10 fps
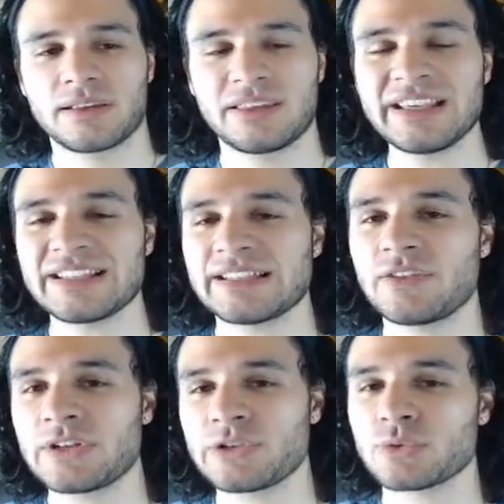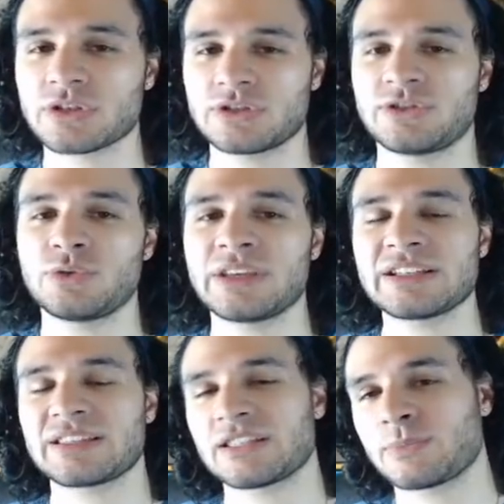these individuals could do
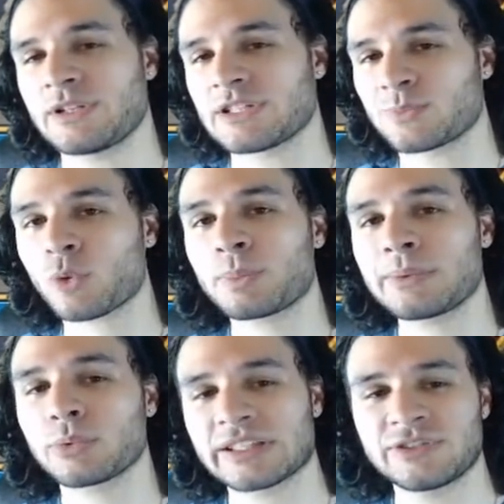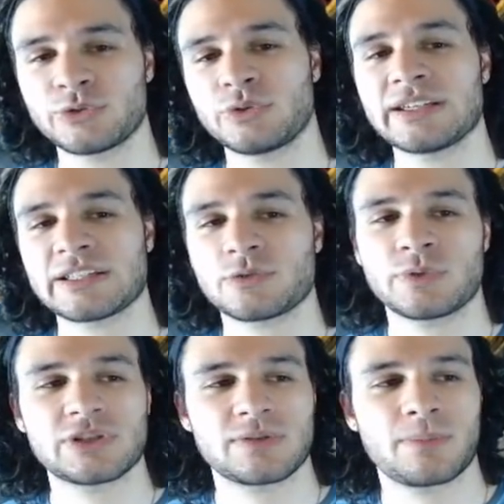this, this means more people can do this,
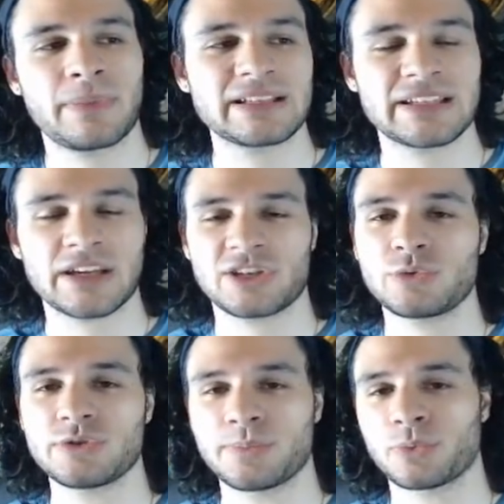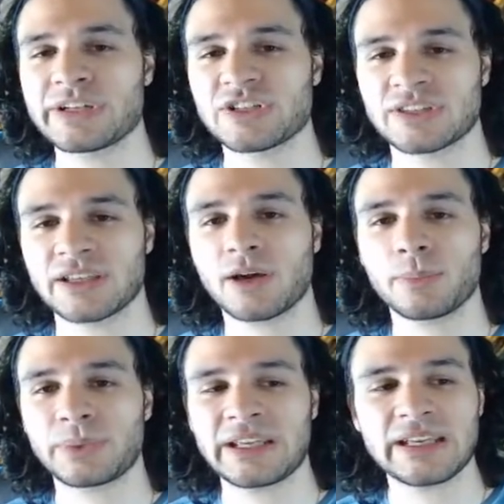which makes it a huge breach in the
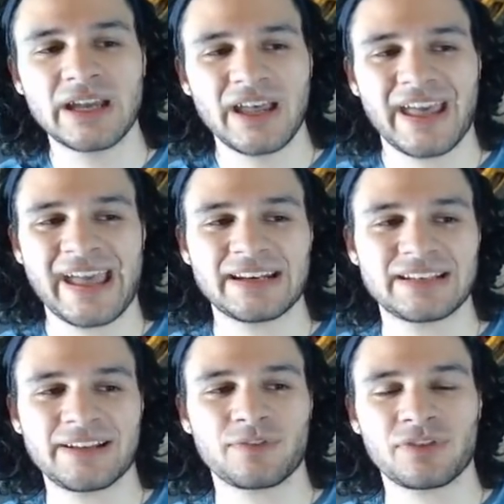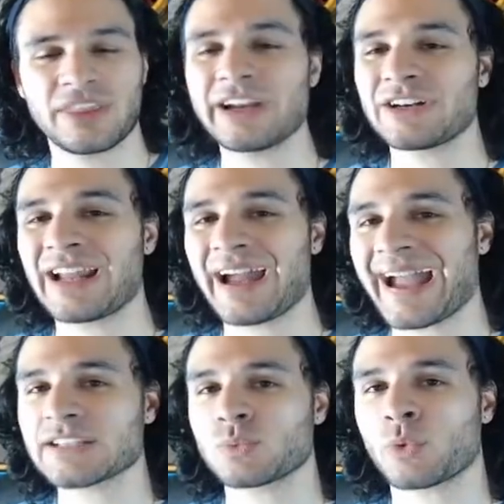company. And if they're not
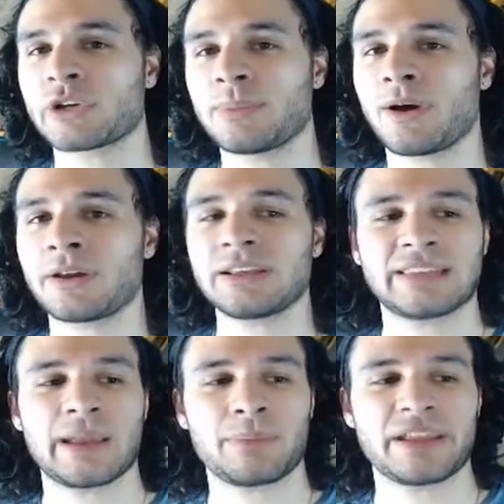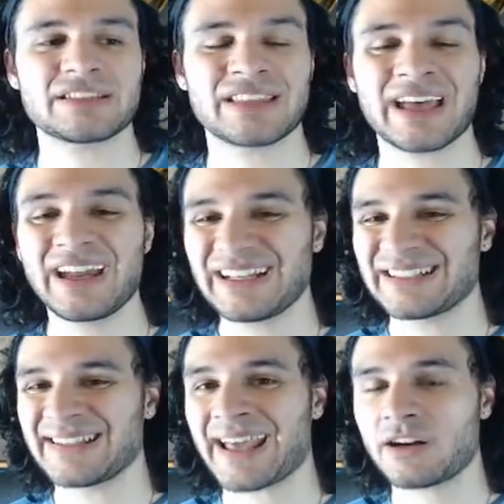as worried about it, that means that
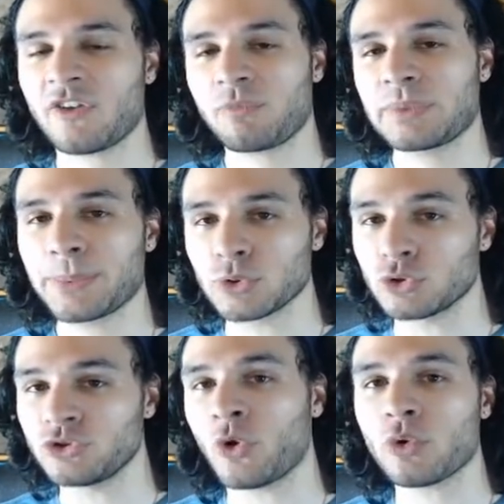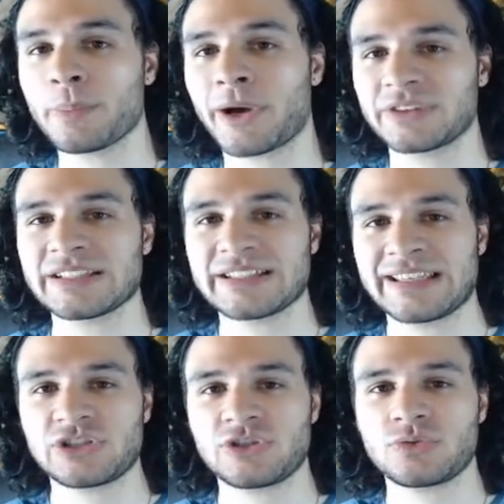not enough people know about this
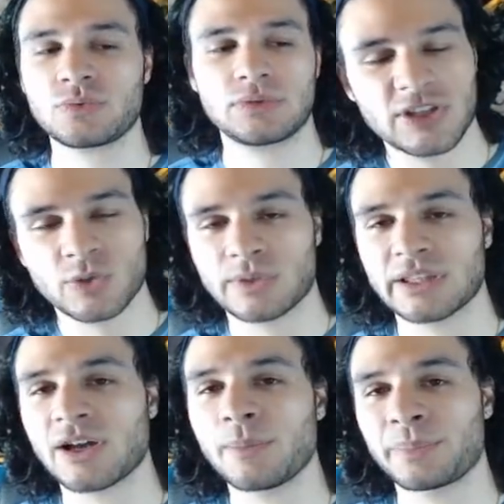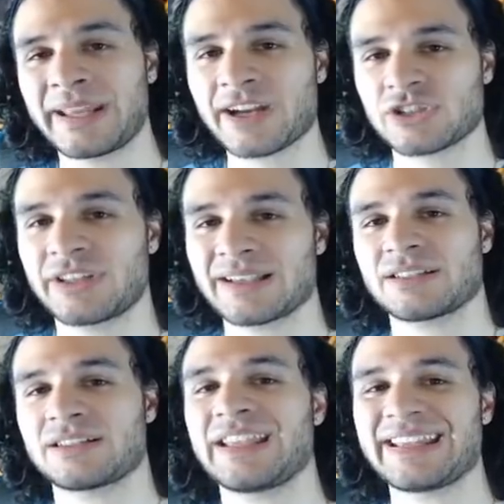issue where the company actually has
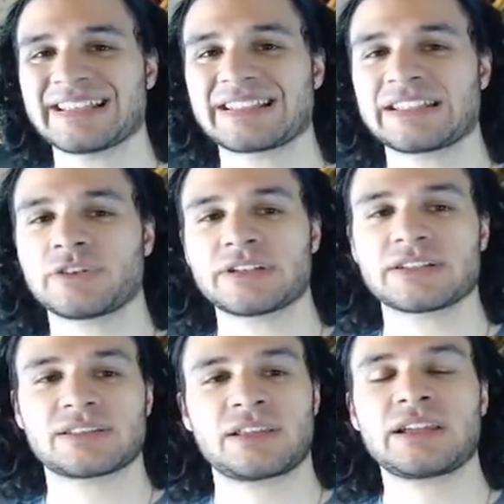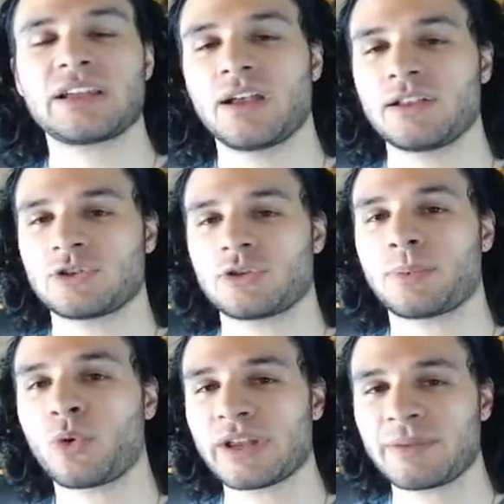to take it seriously. So the
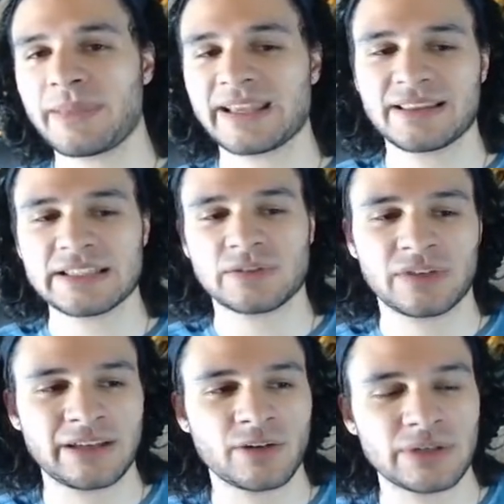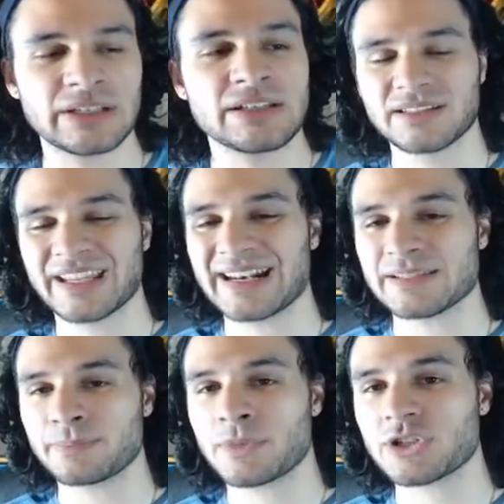point in making this video is to get
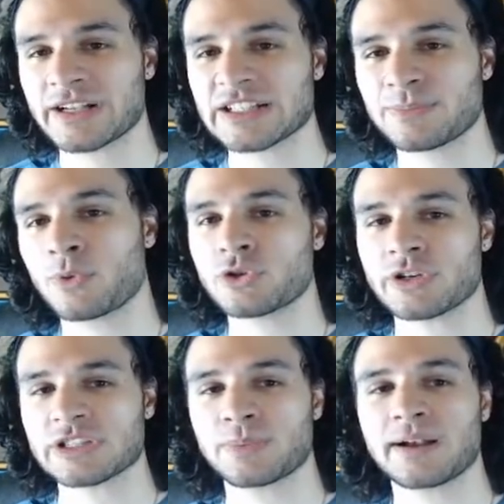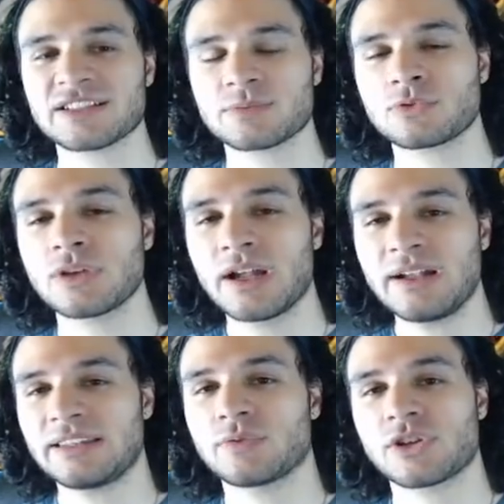as much exposure as possible.
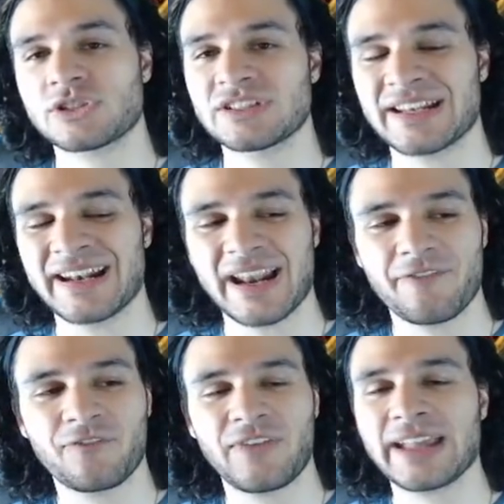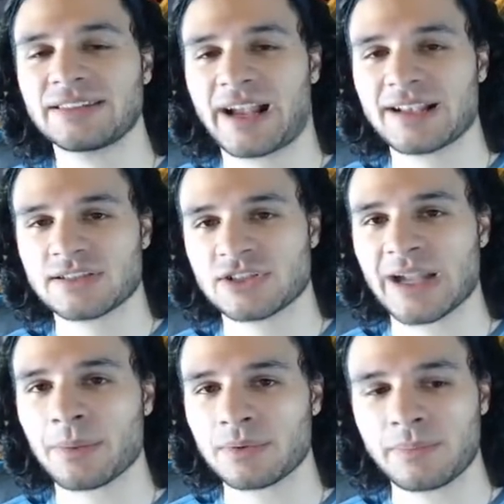The Russians did a fantastic
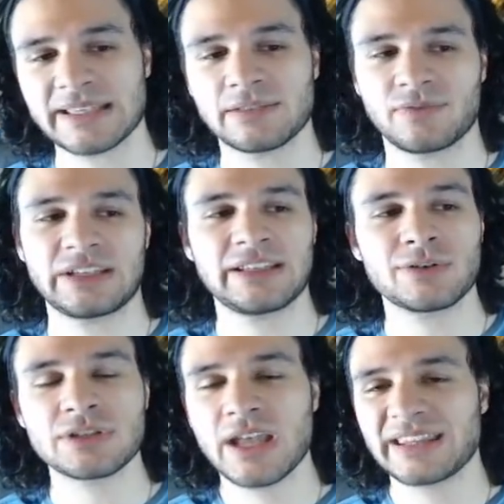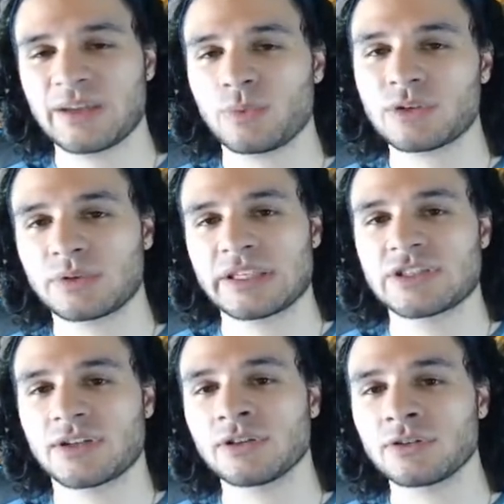job on making videos. They work with
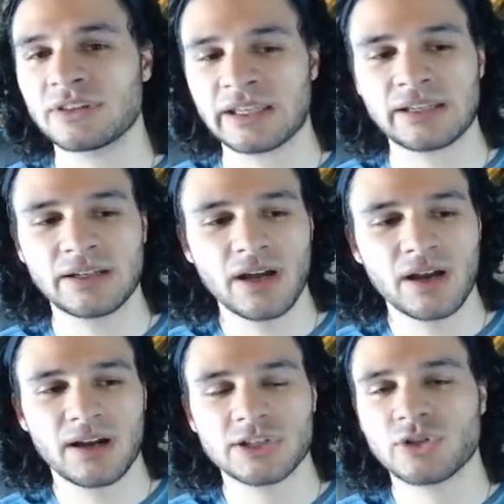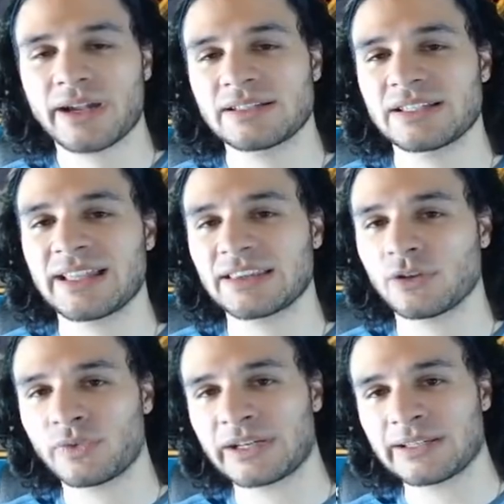each other. They are trying to get
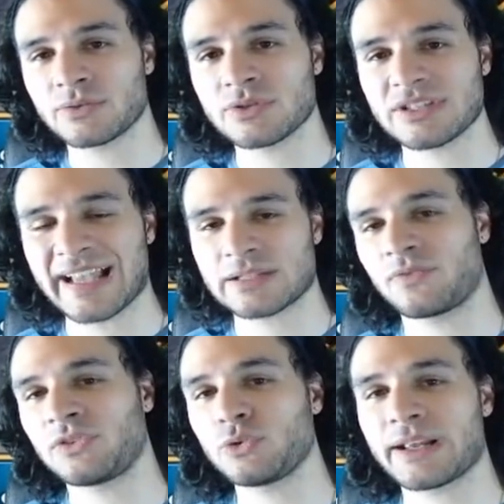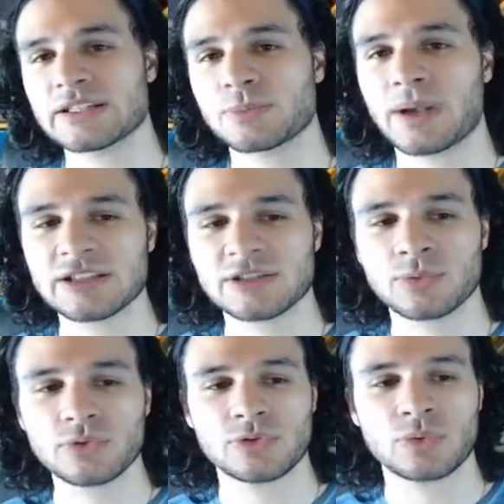their videos as viewed as
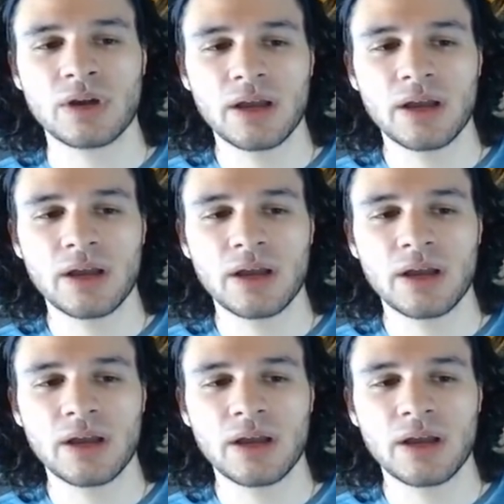possible to